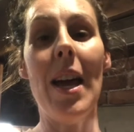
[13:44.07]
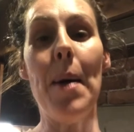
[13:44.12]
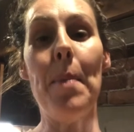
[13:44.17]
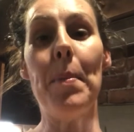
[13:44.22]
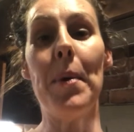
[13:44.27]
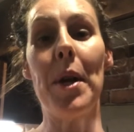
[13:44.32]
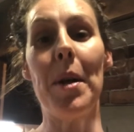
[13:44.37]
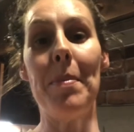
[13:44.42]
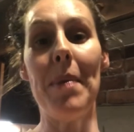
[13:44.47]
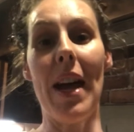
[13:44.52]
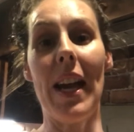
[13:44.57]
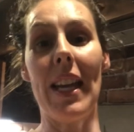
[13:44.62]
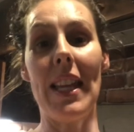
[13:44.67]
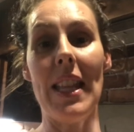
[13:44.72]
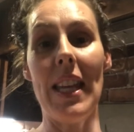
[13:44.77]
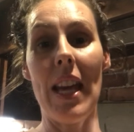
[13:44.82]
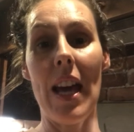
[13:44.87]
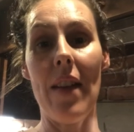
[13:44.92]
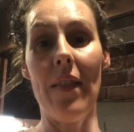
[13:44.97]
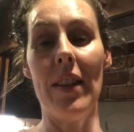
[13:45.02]
Put them back in
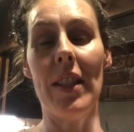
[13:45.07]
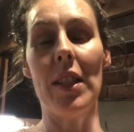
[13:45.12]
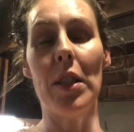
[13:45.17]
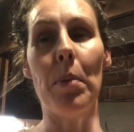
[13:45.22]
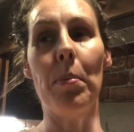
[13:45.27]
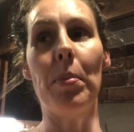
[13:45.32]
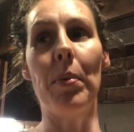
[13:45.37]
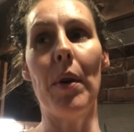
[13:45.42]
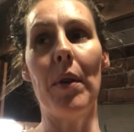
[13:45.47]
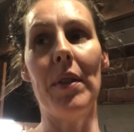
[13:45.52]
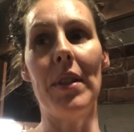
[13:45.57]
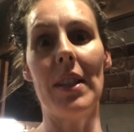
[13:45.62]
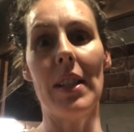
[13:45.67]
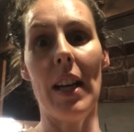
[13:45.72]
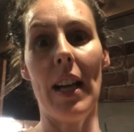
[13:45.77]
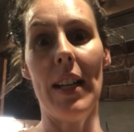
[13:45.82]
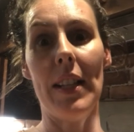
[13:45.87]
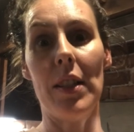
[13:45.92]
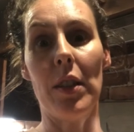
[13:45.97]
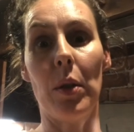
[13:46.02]
the oven so both
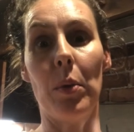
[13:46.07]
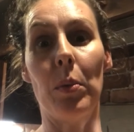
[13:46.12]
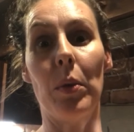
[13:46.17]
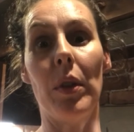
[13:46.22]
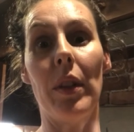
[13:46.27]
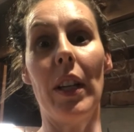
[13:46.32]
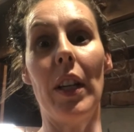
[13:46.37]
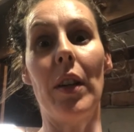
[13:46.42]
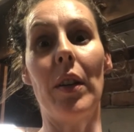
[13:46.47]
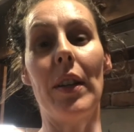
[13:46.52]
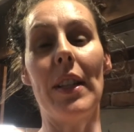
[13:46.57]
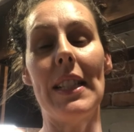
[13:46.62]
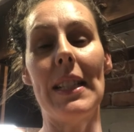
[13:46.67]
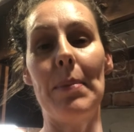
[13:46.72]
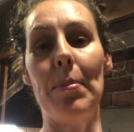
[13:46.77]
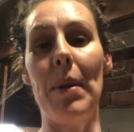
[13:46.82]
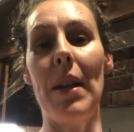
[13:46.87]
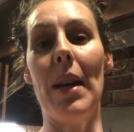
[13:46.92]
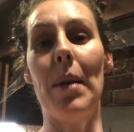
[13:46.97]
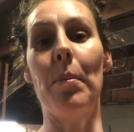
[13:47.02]
sides are really
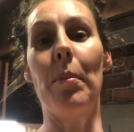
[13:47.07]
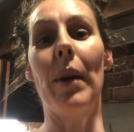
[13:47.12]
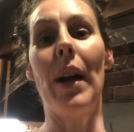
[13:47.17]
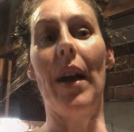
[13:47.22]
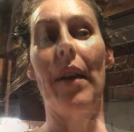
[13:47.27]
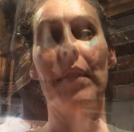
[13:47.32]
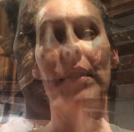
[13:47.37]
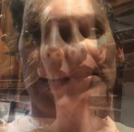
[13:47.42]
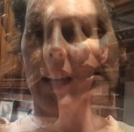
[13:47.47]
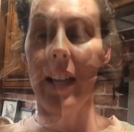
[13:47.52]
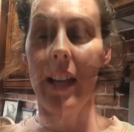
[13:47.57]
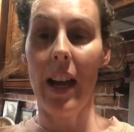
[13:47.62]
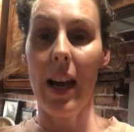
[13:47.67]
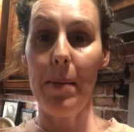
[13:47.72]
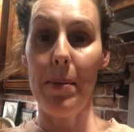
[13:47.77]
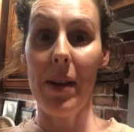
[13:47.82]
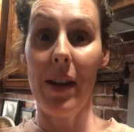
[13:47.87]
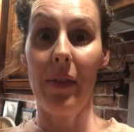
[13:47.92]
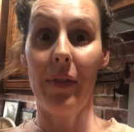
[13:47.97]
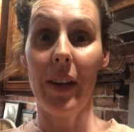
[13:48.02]
crispy and brown. So
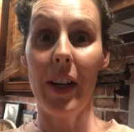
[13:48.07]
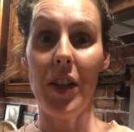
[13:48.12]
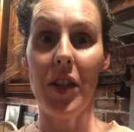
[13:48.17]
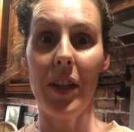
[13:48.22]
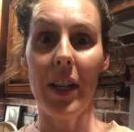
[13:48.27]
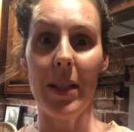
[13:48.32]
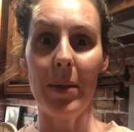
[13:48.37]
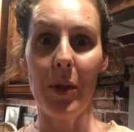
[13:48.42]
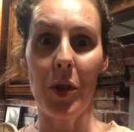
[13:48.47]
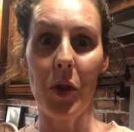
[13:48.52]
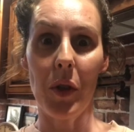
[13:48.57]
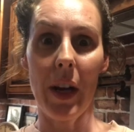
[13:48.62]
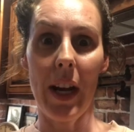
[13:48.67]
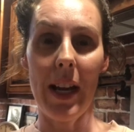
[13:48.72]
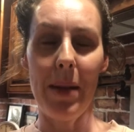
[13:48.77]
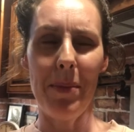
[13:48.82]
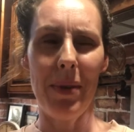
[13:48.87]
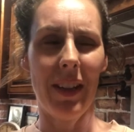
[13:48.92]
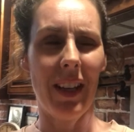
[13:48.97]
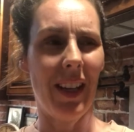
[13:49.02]
I'd be afraid you guys would try
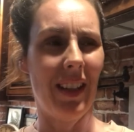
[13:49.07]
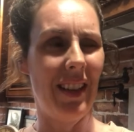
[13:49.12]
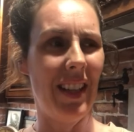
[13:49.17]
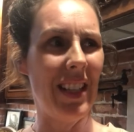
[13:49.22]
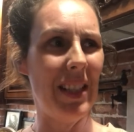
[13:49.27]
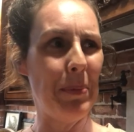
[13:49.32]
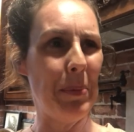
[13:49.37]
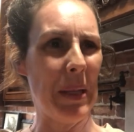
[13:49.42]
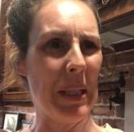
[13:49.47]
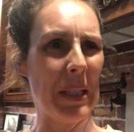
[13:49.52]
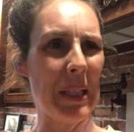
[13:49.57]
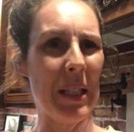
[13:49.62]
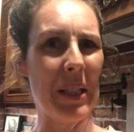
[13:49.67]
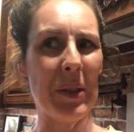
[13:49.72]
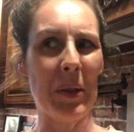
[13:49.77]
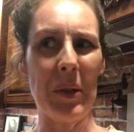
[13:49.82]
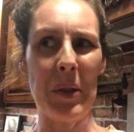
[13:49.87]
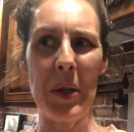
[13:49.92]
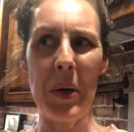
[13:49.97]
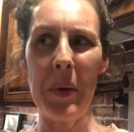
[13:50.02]
it and be like, these
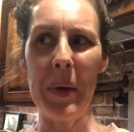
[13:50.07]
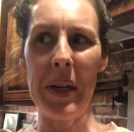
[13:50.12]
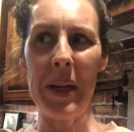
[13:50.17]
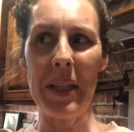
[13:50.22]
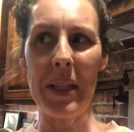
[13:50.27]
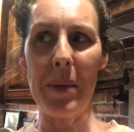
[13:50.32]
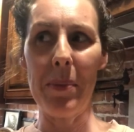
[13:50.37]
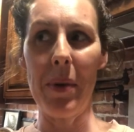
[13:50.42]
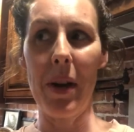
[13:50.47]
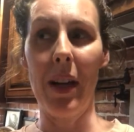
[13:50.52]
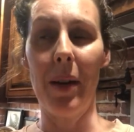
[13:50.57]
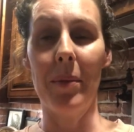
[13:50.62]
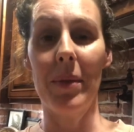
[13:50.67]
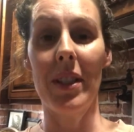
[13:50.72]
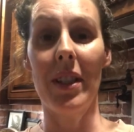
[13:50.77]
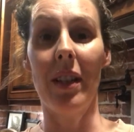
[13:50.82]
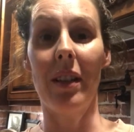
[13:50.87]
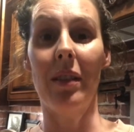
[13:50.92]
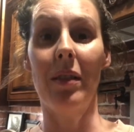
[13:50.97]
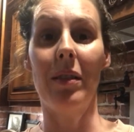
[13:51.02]
biscuits are doughy on the bottom.
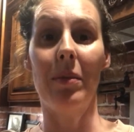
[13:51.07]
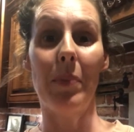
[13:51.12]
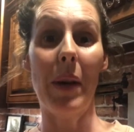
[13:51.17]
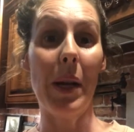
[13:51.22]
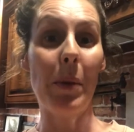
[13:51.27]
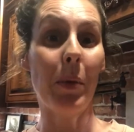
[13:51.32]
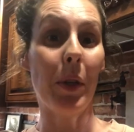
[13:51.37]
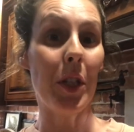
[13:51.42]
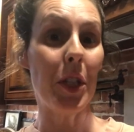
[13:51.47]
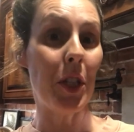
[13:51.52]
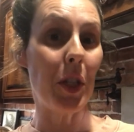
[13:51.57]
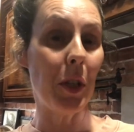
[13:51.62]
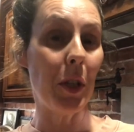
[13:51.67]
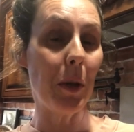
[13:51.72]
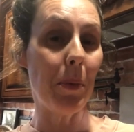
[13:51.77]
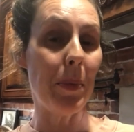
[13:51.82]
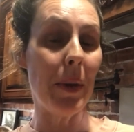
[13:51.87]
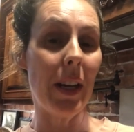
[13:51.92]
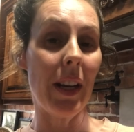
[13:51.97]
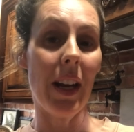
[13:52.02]
So mine were
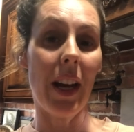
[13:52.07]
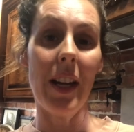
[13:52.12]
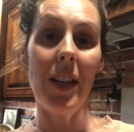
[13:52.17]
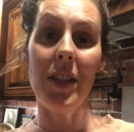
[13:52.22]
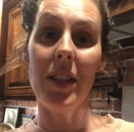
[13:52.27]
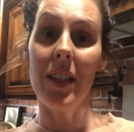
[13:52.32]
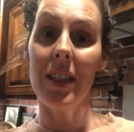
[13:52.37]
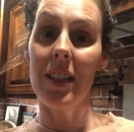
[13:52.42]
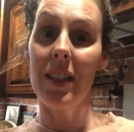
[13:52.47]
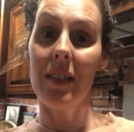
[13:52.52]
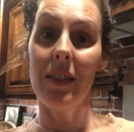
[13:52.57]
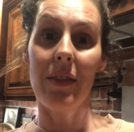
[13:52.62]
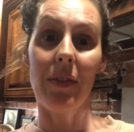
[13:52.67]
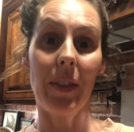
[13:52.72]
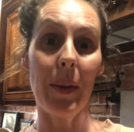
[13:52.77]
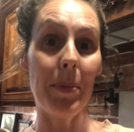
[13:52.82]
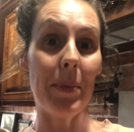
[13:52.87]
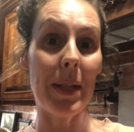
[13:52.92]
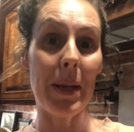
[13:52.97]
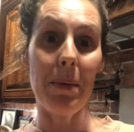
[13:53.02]
too, but I just
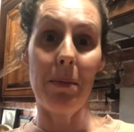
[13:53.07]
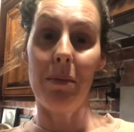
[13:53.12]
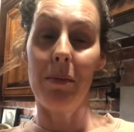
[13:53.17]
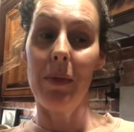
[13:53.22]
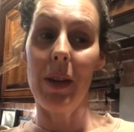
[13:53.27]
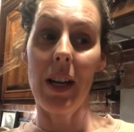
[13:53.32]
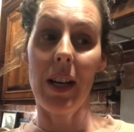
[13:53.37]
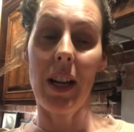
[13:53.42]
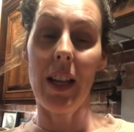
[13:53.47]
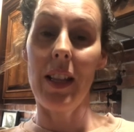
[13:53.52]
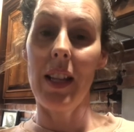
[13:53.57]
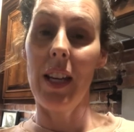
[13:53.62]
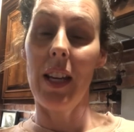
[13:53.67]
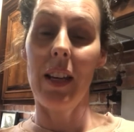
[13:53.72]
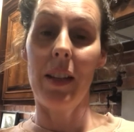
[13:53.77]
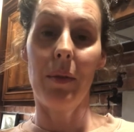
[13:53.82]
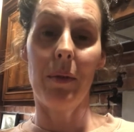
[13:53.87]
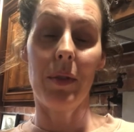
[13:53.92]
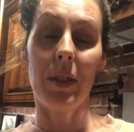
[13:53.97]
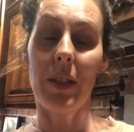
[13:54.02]
flipped them and I think
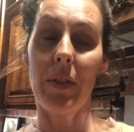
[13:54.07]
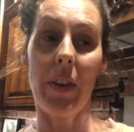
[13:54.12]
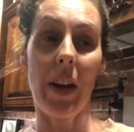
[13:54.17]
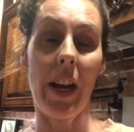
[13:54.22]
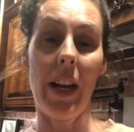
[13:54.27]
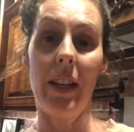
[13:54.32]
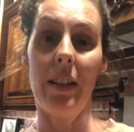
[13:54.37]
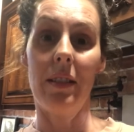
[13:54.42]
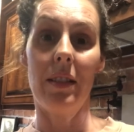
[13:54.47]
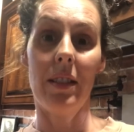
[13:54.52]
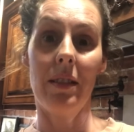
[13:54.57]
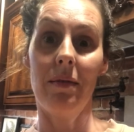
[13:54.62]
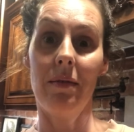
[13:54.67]
it's fine.